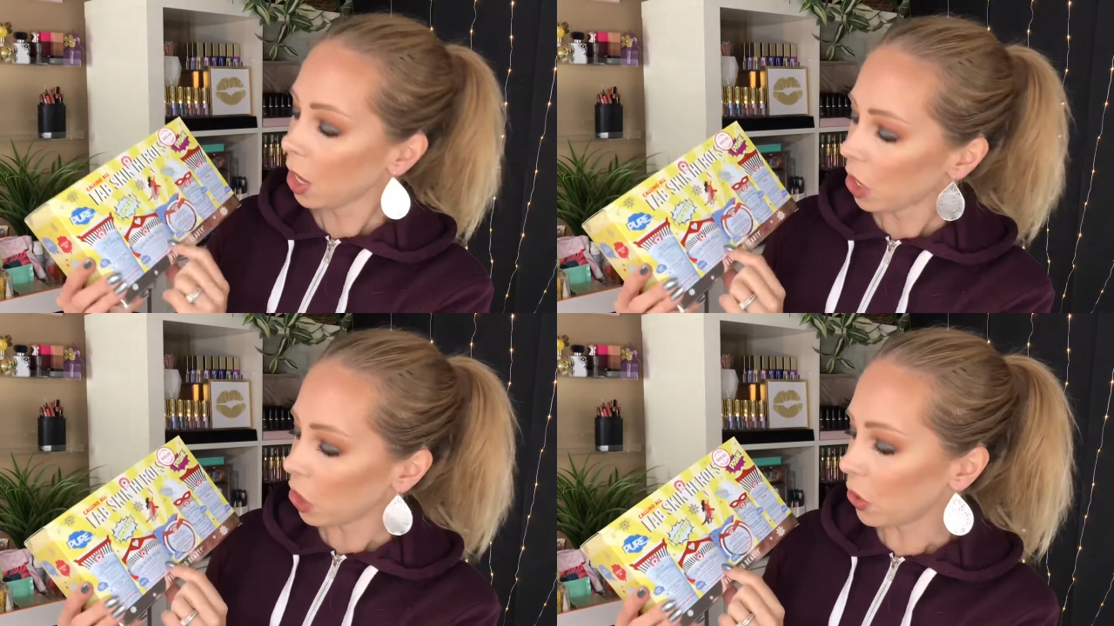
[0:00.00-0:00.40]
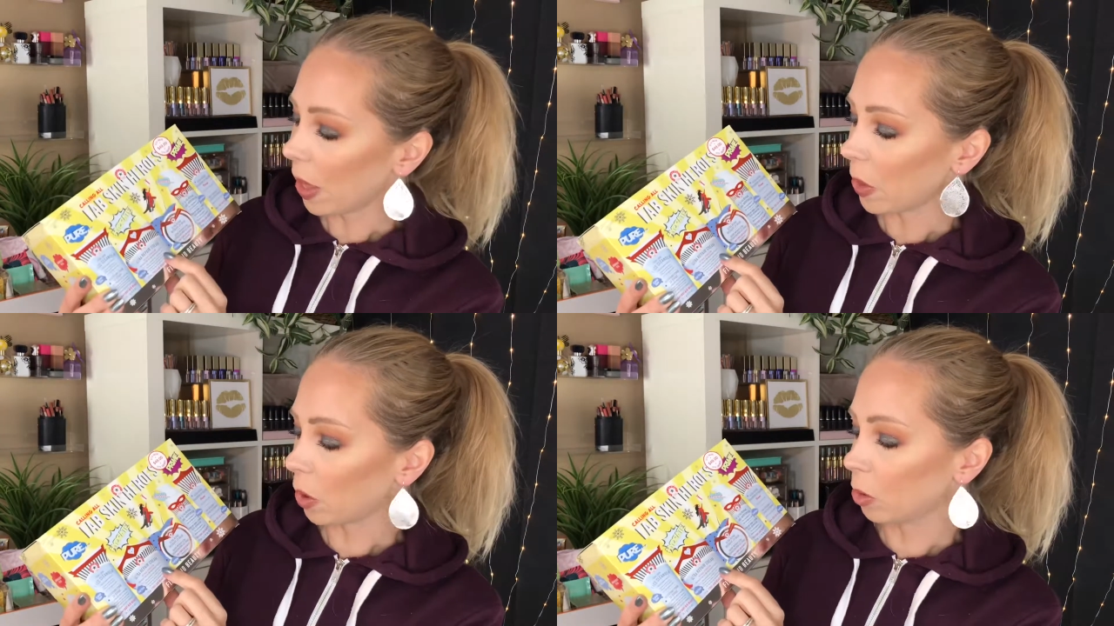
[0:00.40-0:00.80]
You get
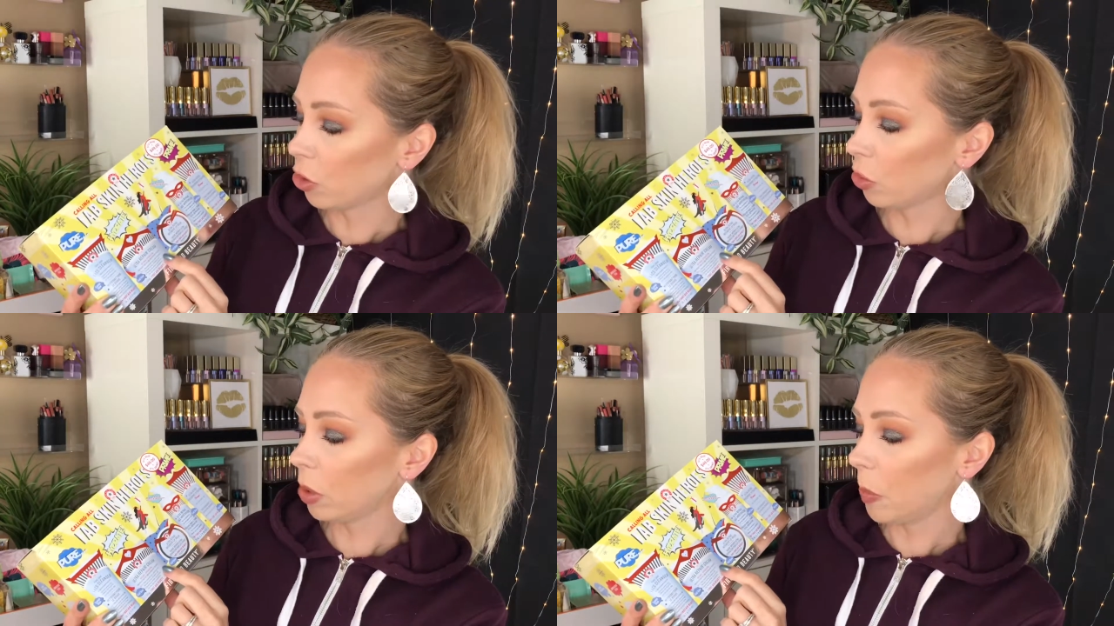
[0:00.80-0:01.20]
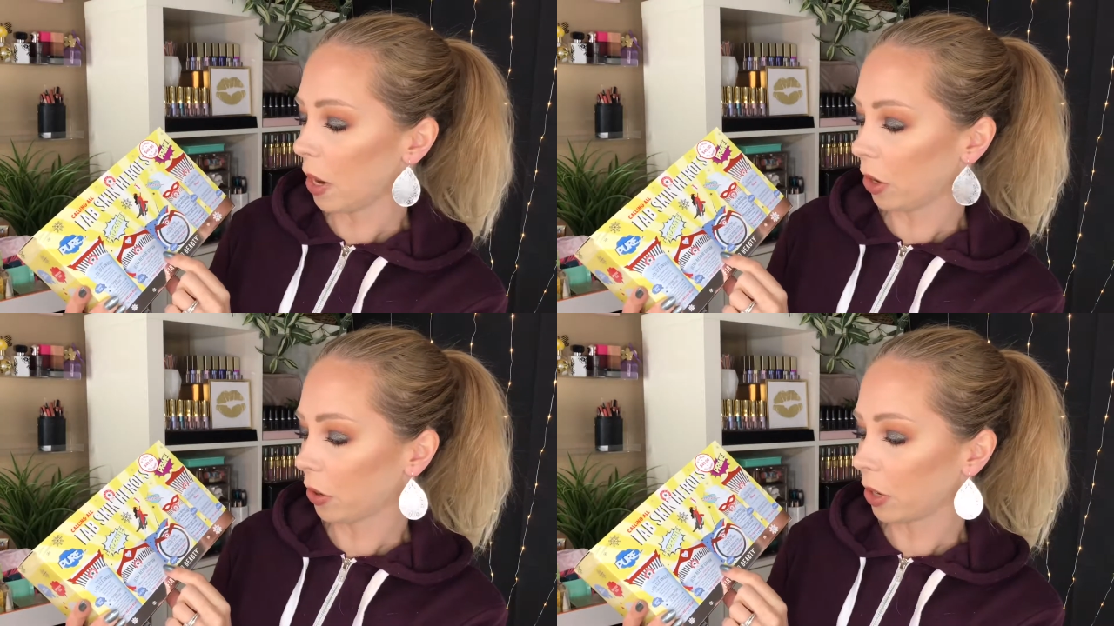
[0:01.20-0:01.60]
their Ultra
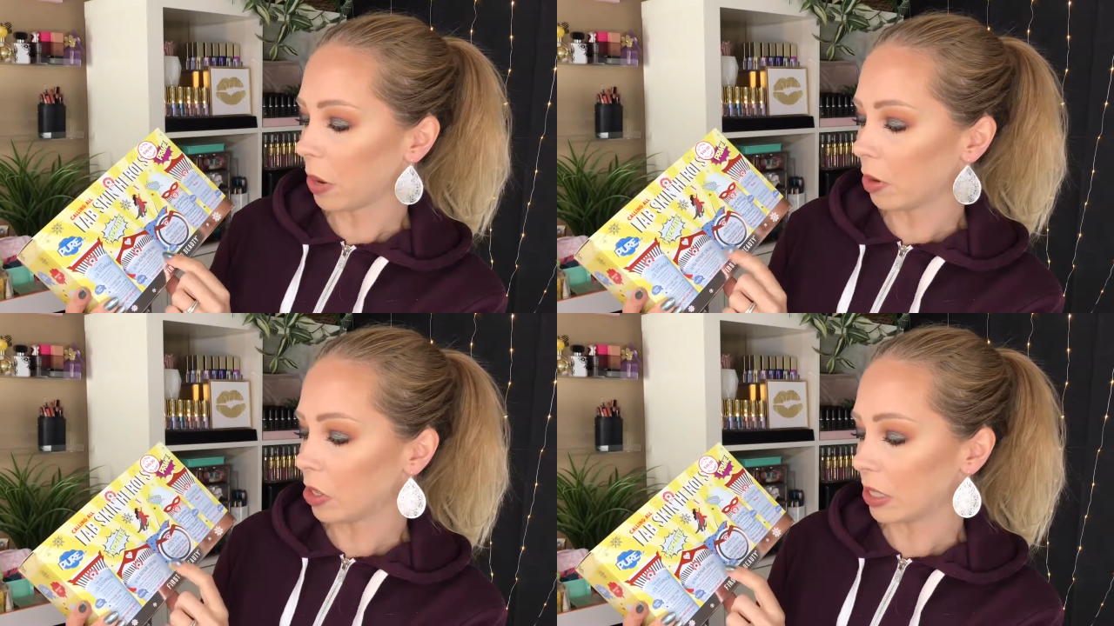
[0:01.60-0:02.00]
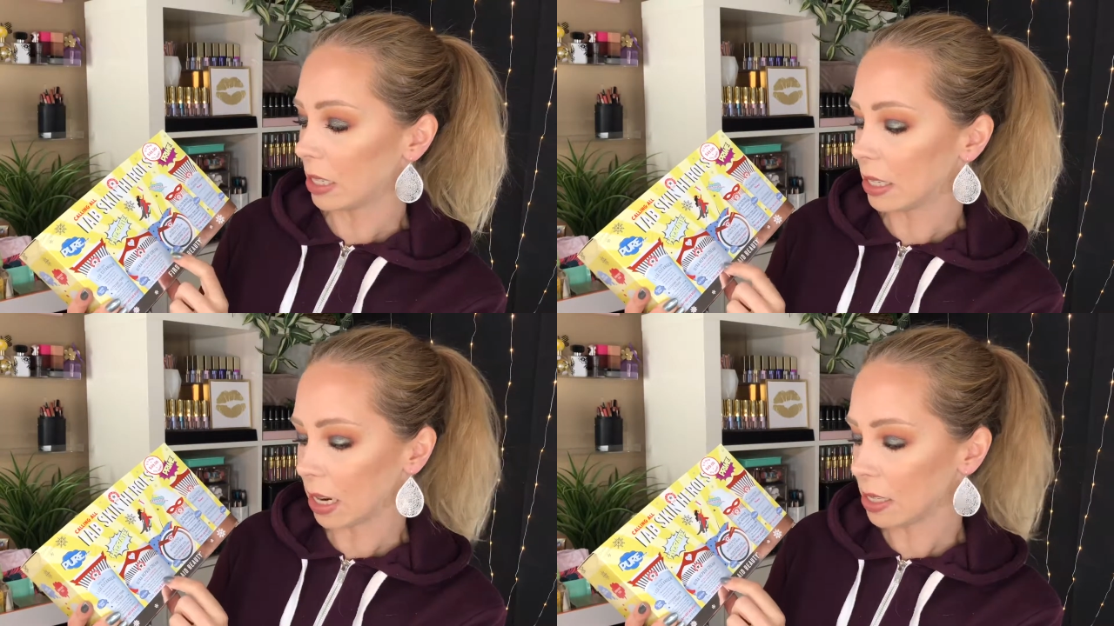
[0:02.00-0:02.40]
Repair Cream, which is the
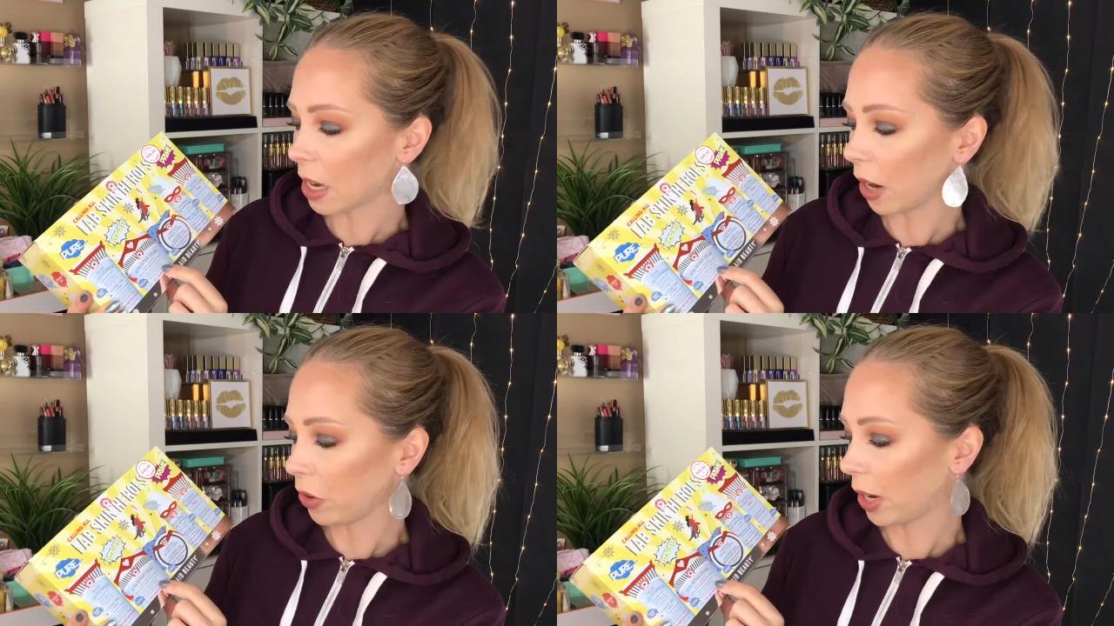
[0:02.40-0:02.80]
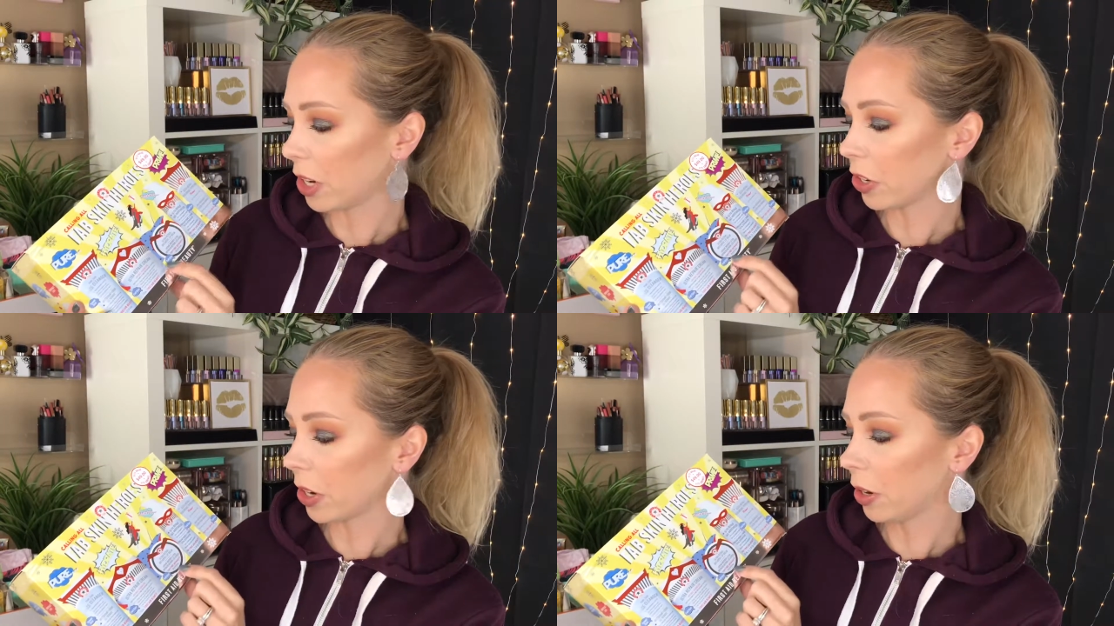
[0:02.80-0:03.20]
Intense
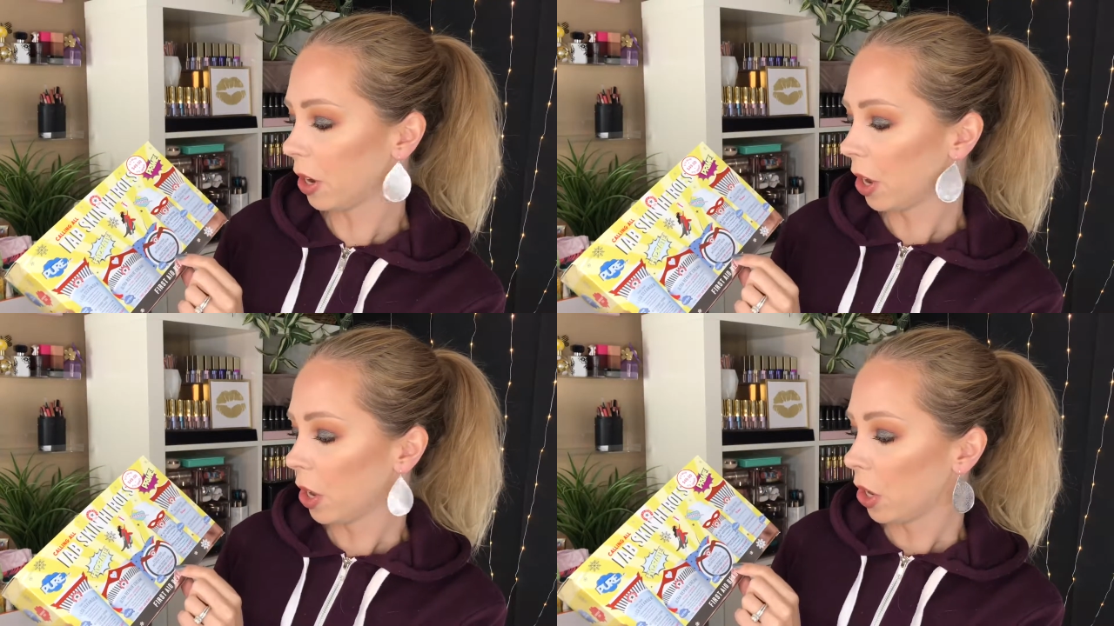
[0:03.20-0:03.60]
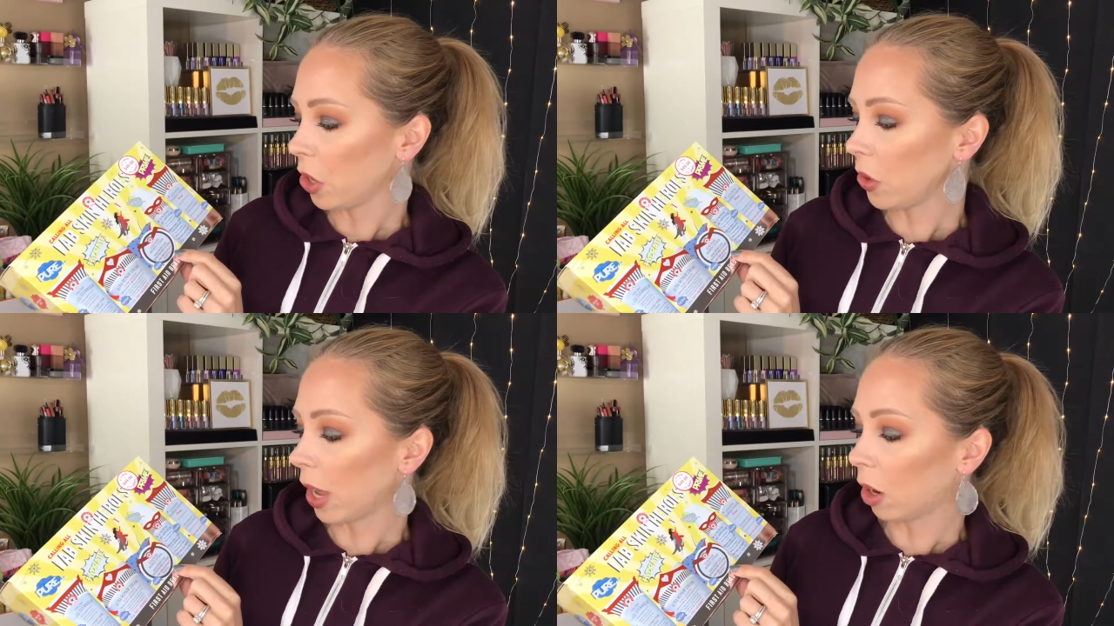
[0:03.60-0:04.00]
Hydration. You get